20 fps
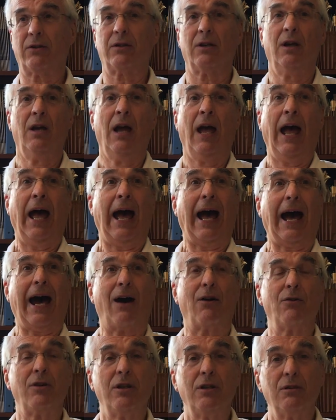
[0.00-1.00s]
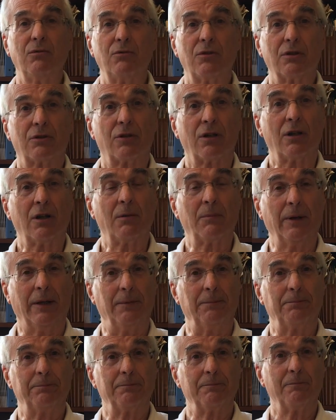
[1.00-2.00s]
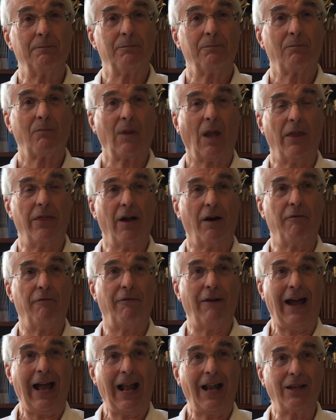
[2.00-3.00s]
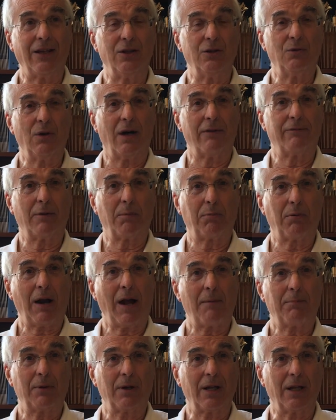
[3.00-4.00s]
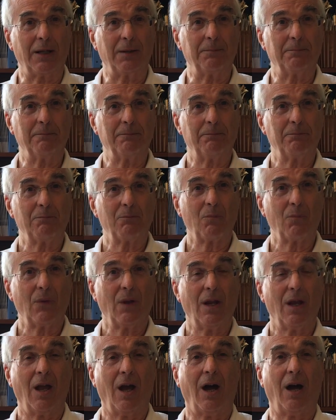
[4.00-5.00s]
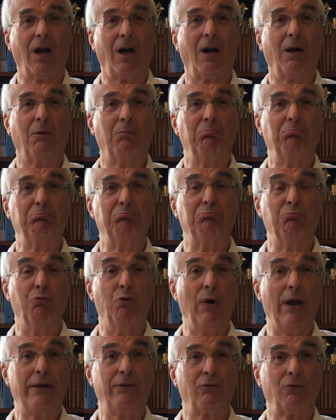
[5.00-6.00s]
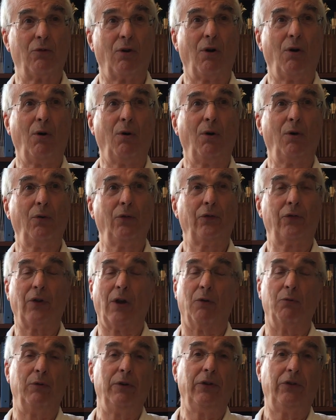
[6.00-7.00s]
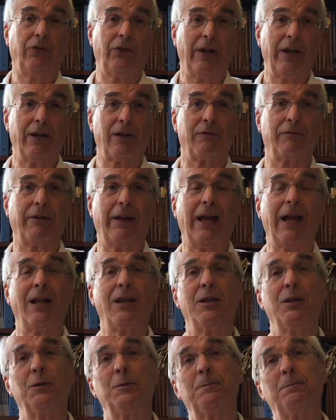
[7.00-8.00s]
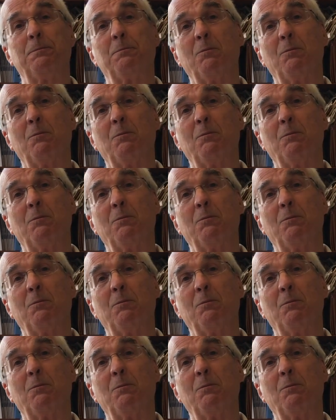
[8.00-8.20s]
to how do you determine the value of a property? Rent rolls, resale value?